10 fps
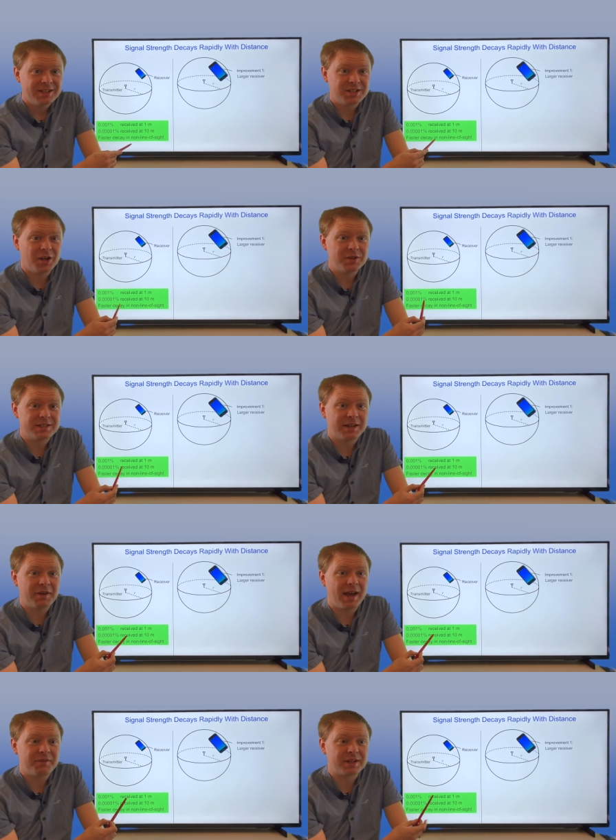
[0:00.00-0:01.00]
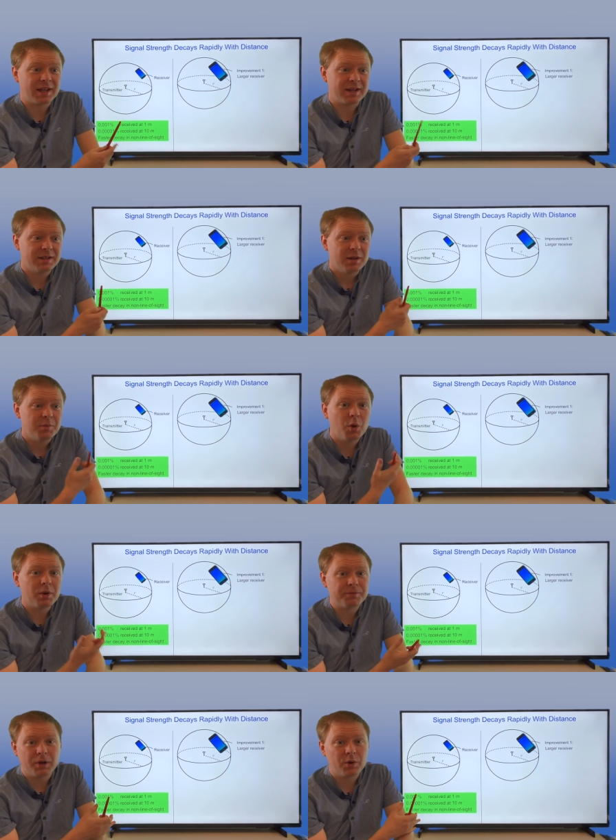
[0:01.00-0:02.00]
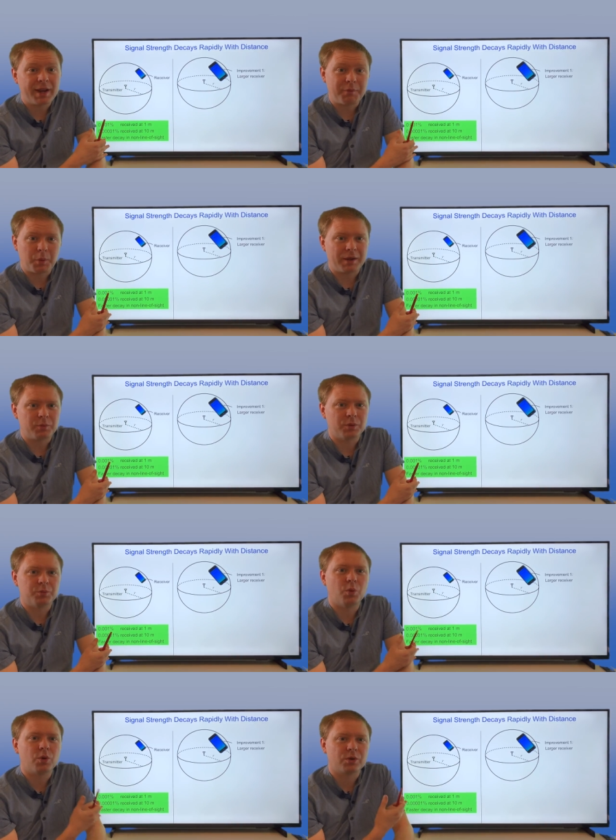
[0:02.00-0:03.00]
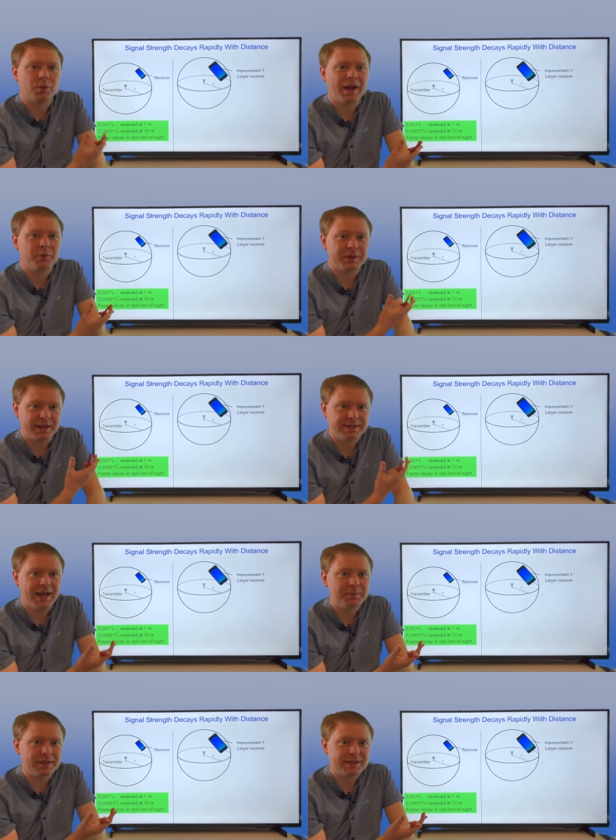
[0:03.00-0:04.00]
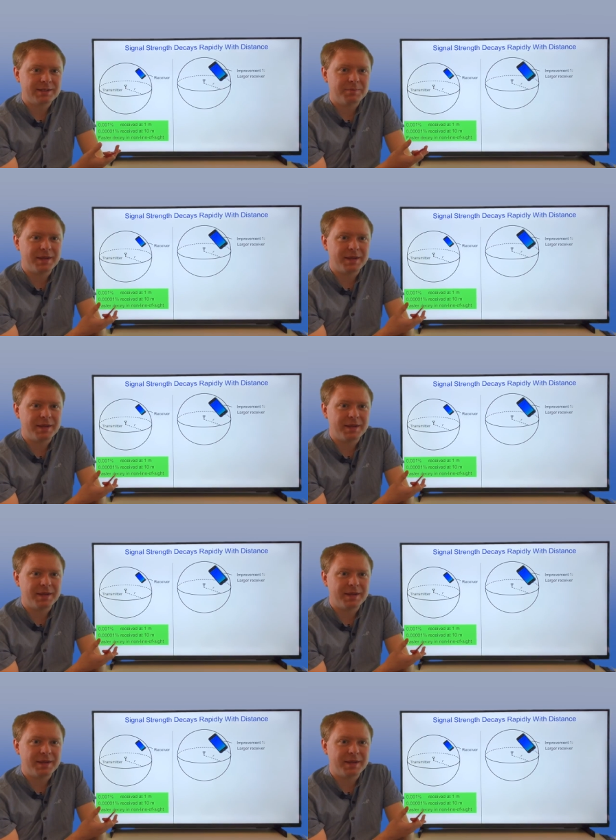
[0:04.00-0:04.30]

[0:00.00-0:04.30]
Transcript: So instead of having a mobile phone, everyone will walk around with a tablet.